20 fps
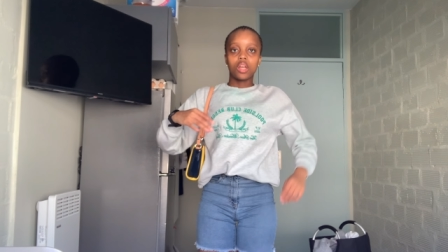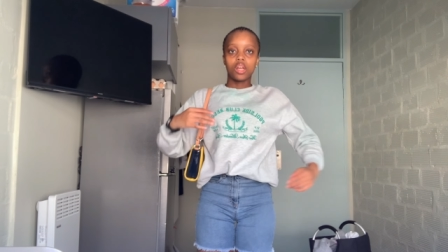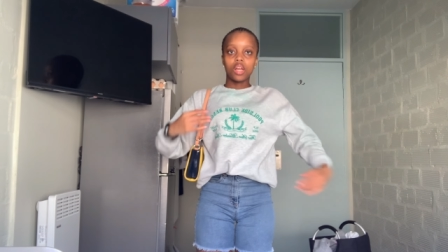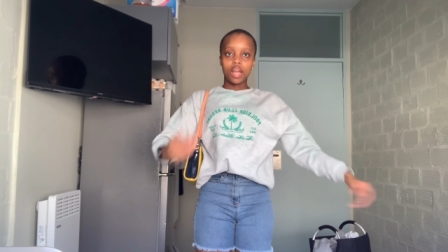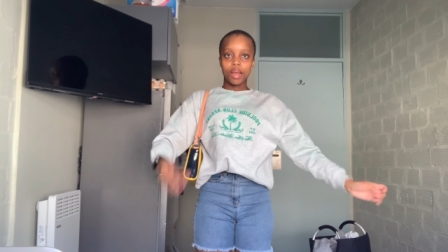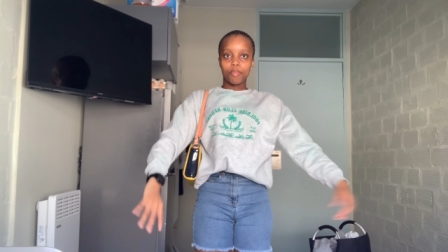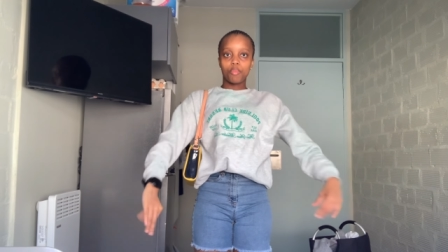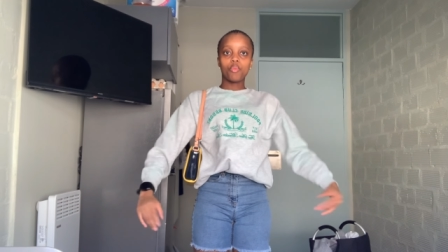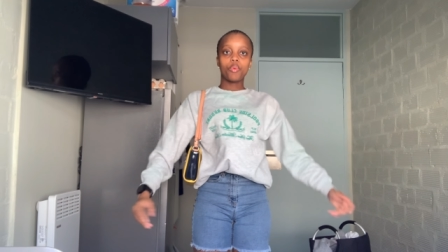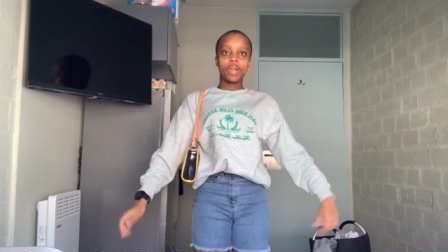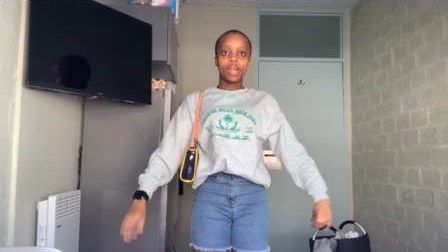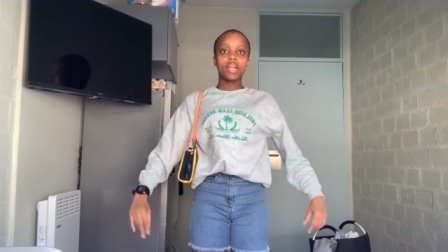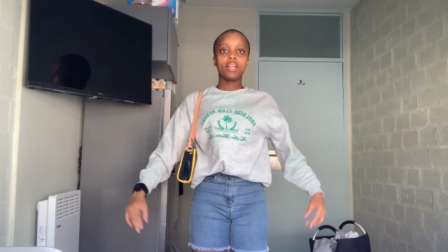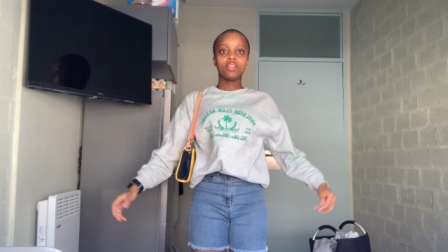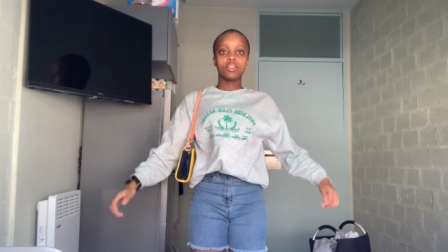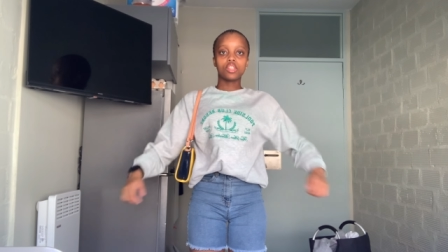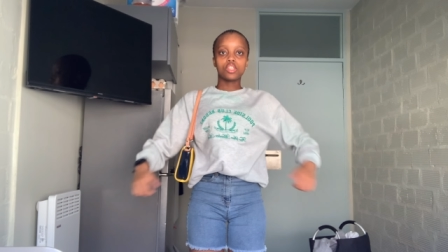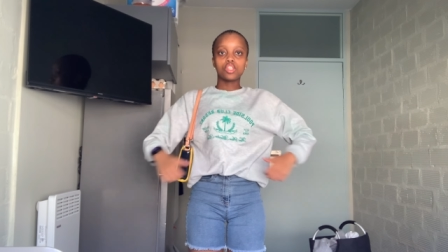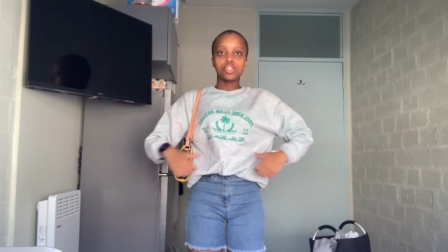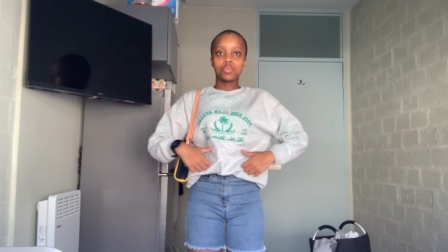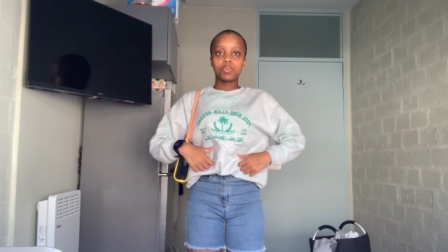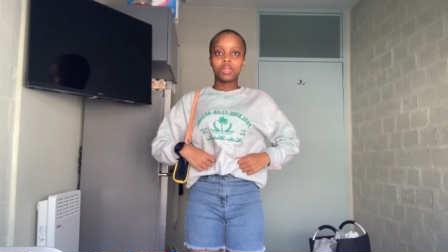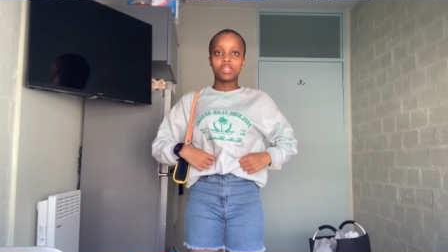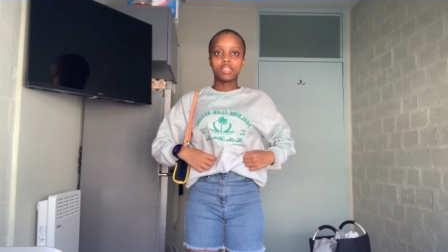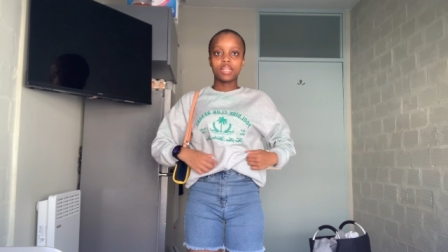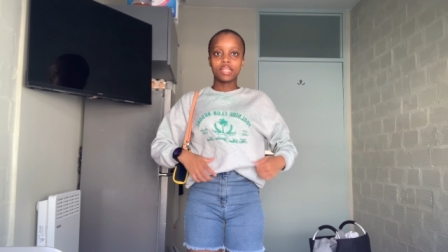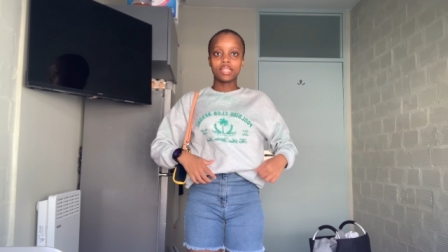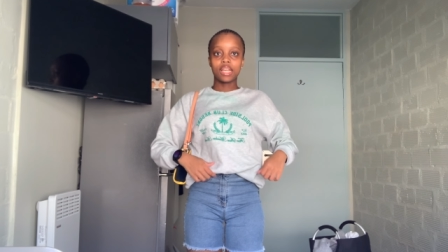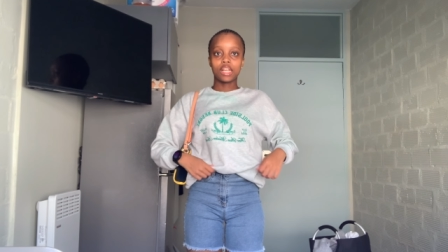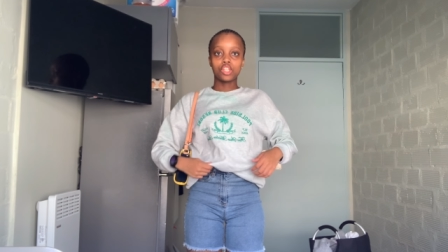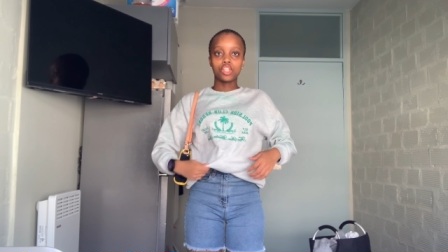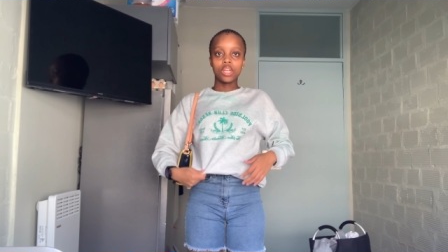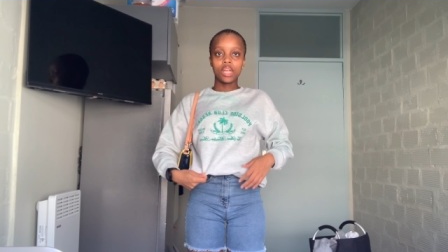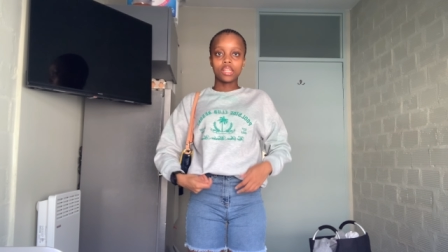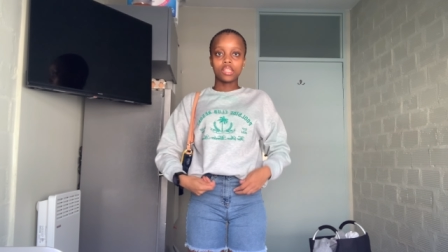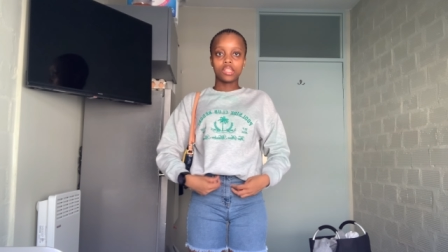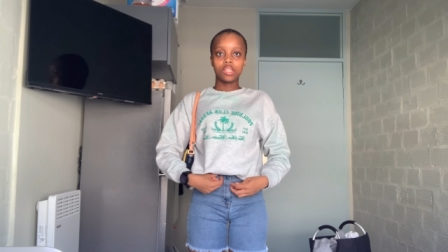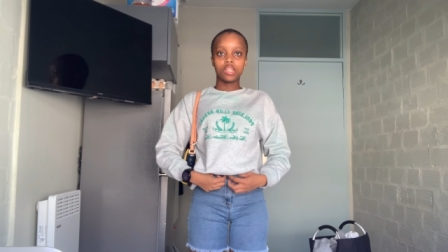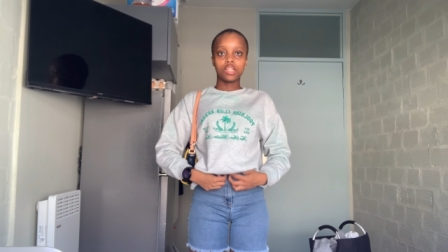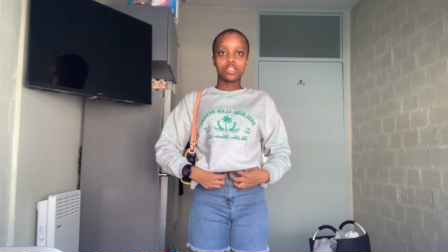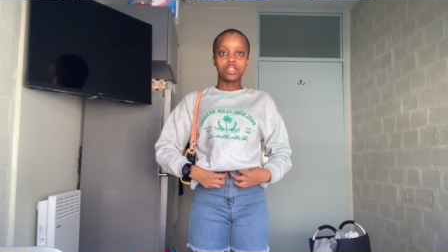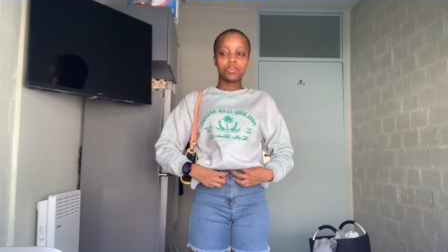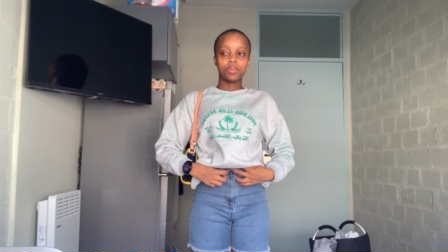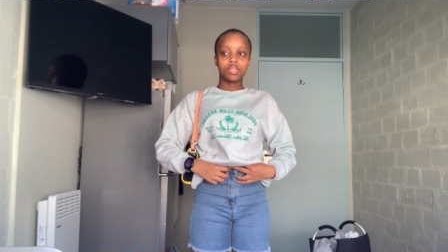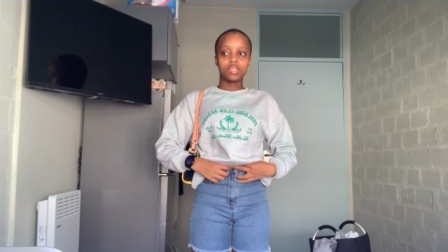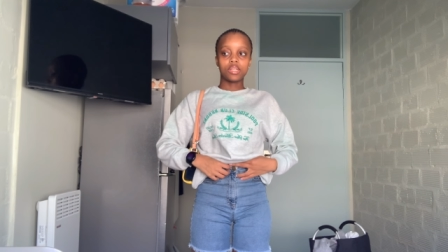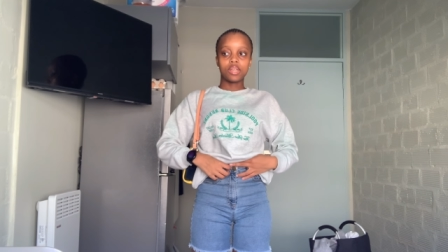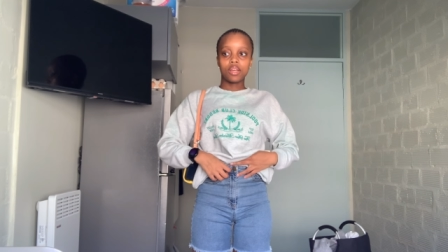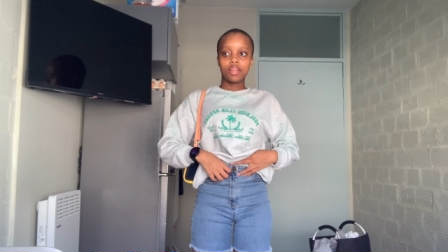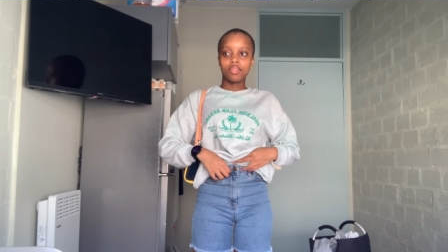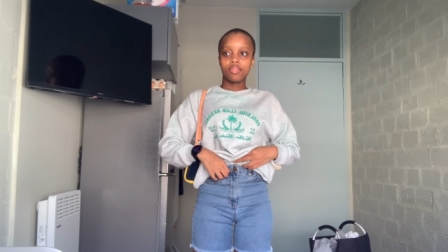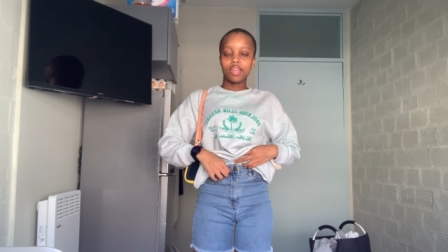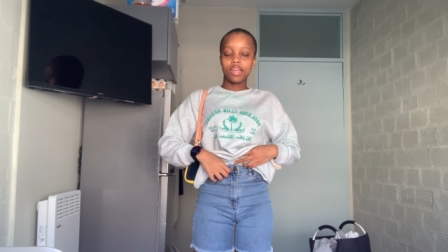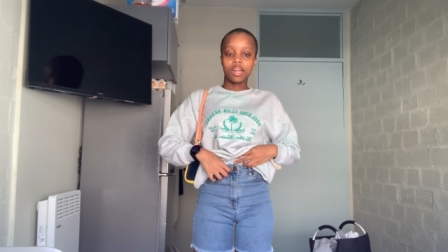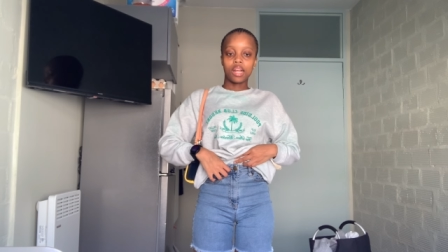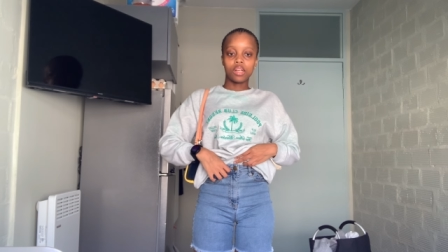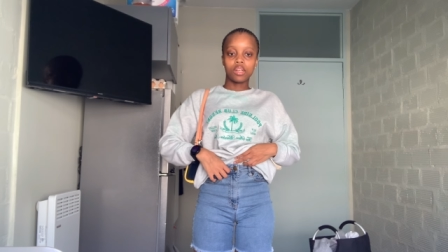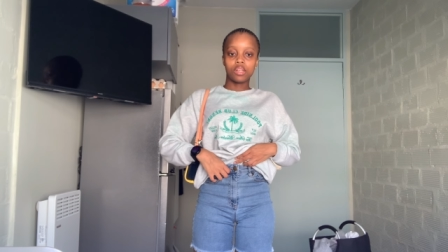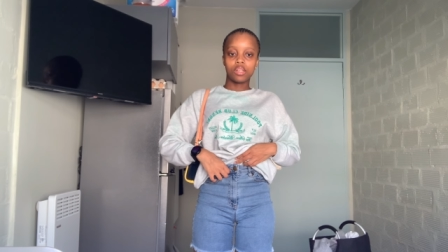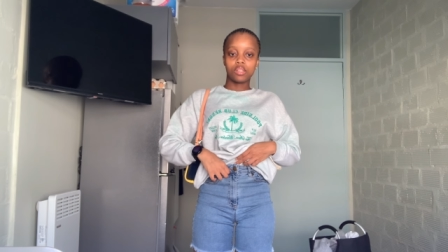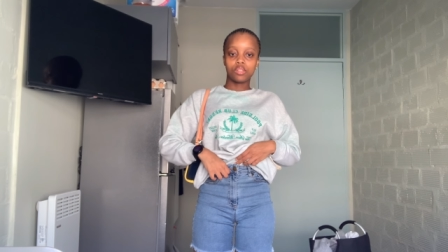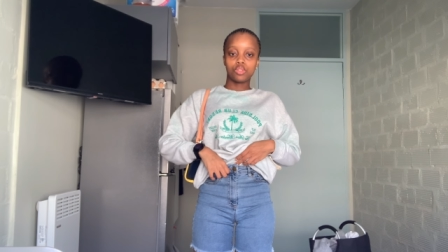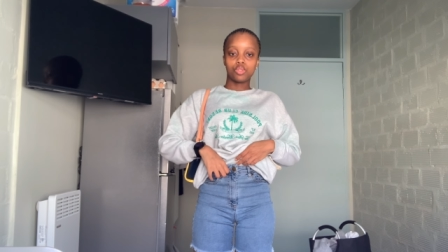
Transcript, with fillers: I'm wearing this sweater. Actually, I'm this sweater that I